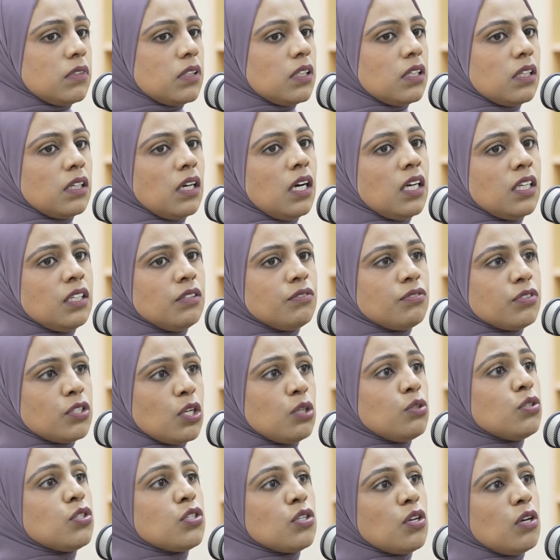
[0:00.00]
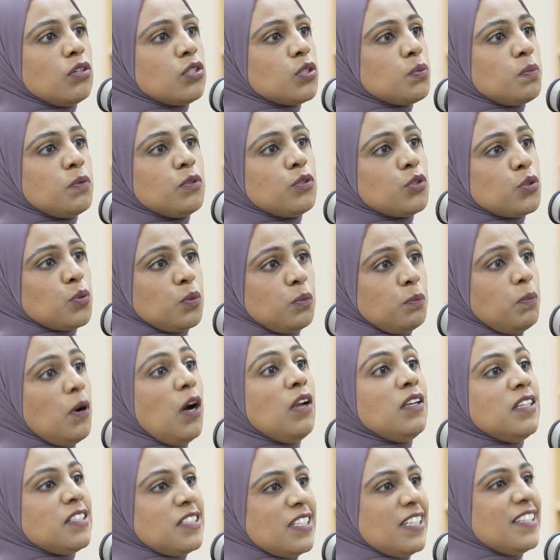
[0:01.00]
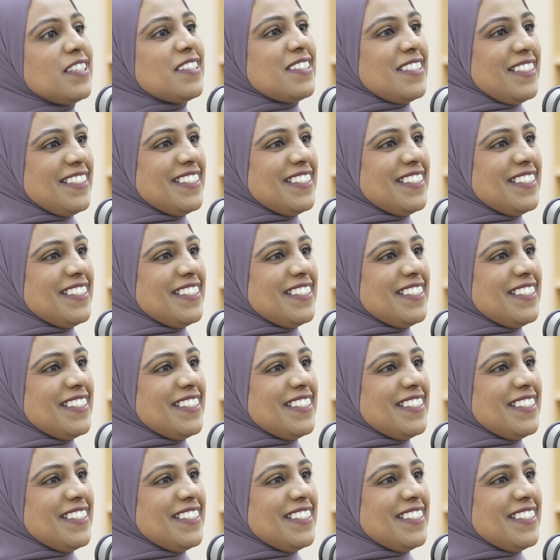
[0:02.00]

kind of socio-spiritual politics, in a